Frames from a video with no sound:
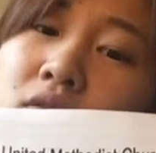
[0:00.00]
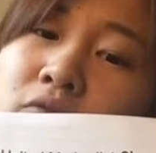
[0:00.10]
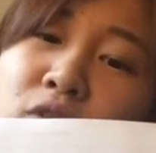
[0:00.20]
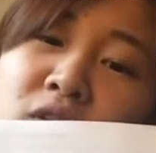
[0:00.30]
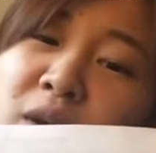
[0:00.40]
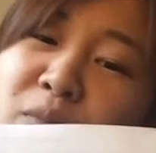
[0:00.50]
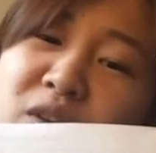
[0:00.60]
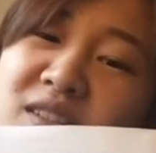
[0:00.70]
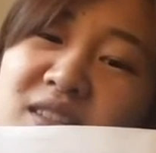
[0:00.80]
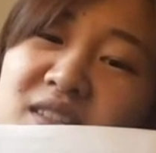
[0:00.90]
phone
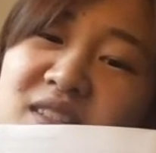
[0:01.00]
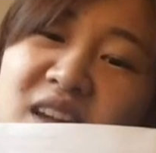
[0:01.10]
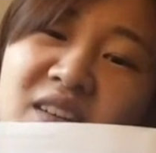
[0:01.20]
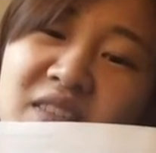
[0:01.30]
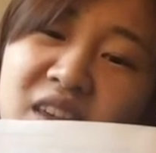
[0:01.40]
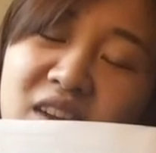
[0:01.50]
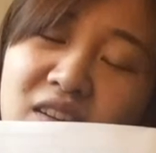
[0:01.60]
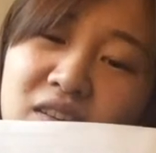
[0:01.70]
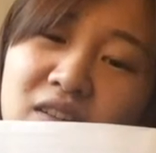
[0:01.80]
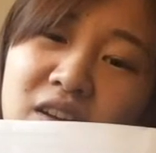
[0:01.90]
numbers down there.
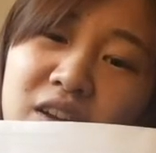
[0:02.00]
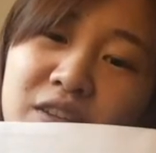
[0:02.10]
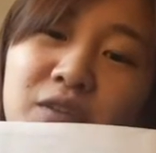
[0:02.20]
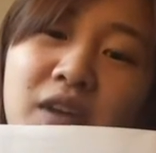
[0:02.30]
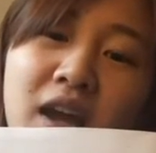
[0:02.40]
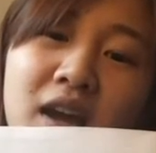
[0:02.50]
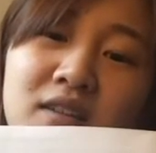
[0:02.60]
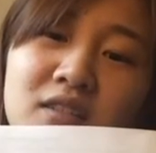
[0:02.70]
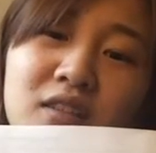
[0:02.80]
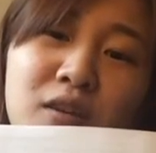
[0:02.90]
You can
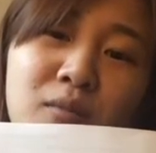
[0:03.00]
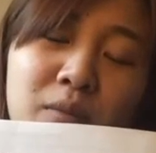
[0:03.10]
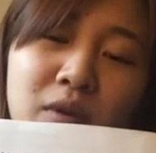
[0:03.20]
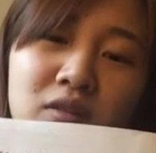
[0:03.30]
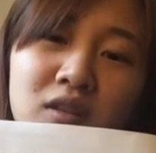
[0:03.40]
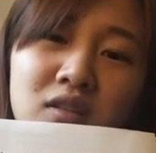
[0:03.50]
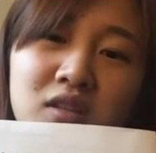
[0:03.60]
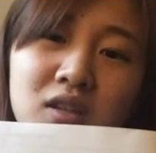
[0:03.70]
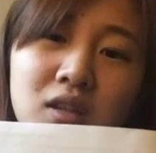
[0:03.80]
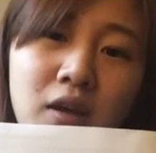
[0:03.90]
ask them about the
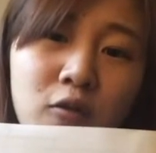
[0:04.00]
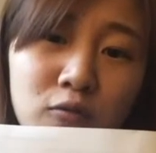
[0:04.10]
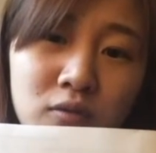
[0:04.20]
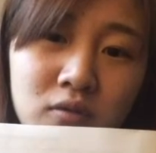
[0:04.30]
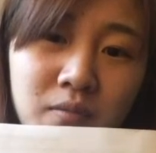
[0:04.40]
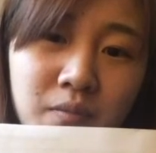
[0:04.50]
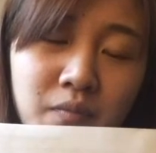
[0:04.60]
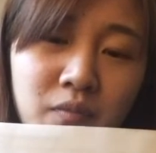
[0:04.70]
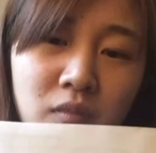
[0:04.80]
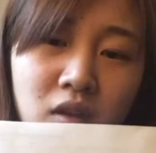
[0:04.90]
details.
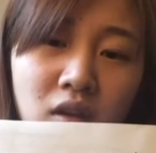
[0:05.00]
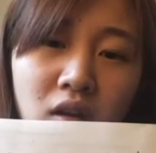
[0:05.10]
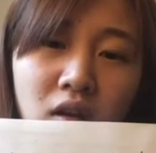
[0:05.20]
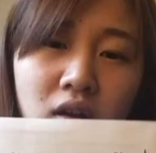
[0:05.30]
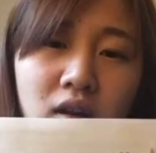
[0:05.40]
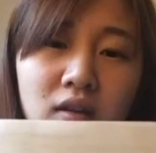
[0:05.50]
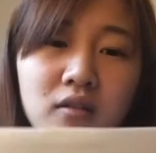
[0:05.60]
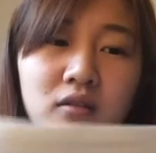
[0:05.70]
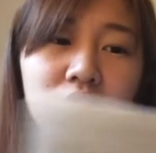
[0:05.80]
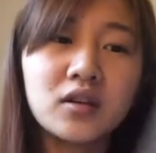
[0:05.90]
I
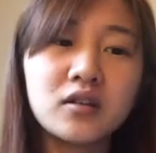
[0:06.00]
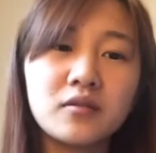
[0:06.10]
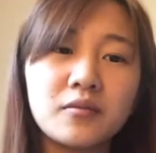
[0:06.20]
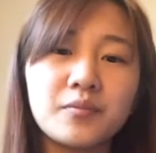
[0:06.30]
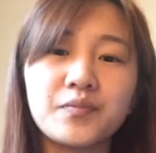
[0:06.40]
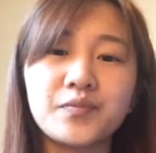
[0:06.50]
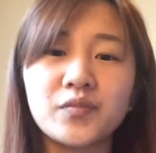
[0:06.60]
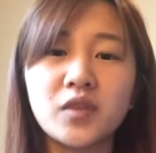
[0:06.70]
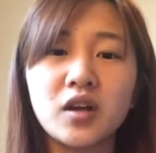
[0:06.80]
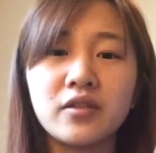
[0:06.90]
think
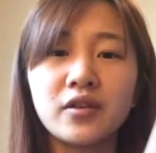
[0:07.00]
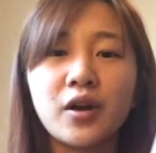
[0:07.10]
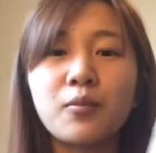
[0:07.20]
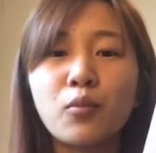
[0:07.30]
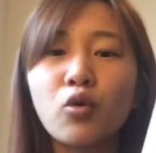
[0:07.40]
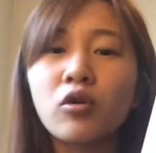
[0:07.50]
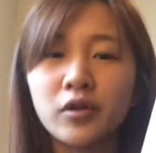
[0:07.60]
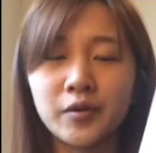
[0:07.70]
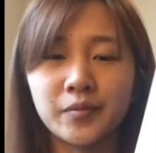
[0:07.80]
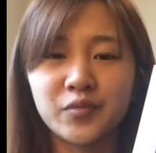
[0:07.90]
there are
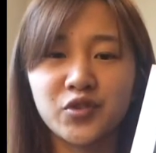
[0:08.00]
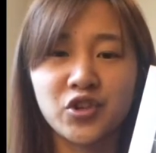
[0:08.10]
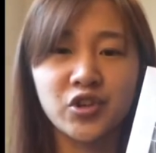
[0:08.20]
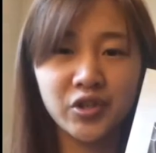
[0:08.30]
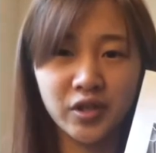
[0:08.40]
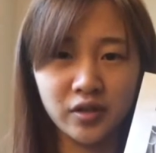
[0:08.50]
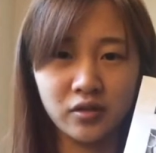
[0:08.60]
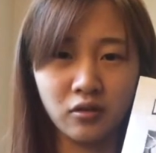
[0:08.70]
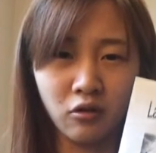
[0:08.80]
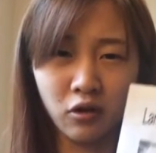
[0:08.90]
more churches
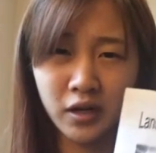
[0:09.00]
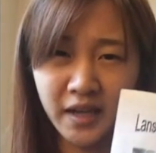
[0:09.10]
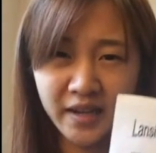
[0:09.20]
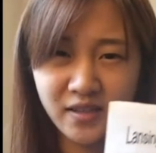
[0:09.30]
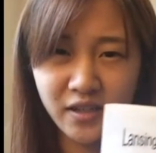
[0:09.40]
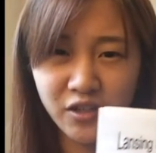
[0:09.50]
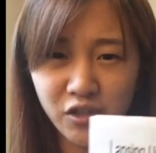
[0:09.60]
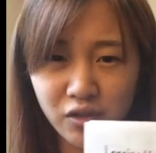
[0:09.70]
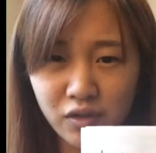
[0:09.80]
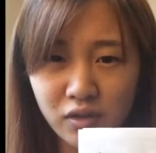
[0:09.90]
or
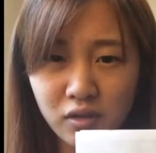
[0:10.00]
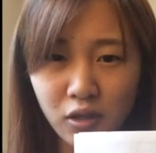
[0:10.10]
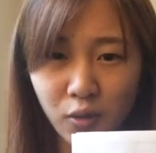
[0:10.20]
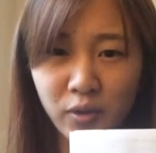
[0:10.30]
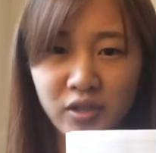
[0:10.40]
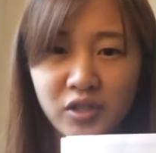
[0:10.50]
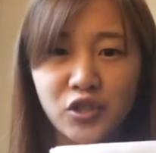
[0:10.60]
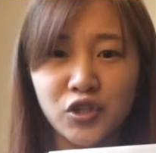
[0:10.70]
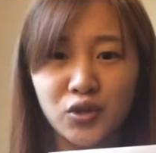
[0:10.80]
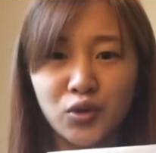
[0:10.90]
organizations which
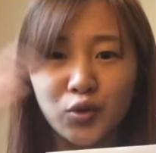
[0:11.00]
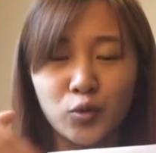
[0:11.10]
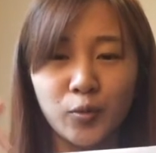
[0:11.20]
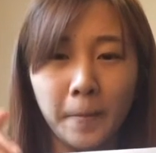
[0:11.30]
do